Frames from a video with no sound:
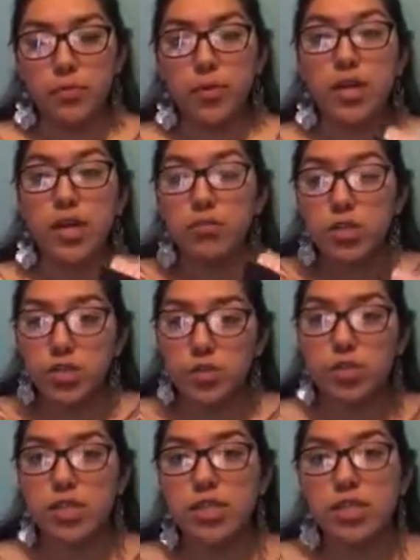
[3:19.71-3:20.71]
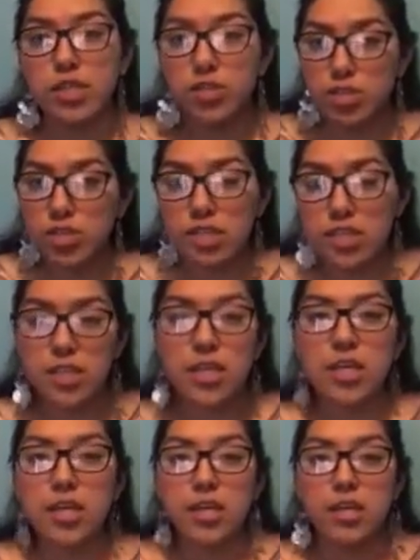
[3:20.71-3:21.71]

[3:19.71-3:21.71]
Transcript: whatever students are interested in.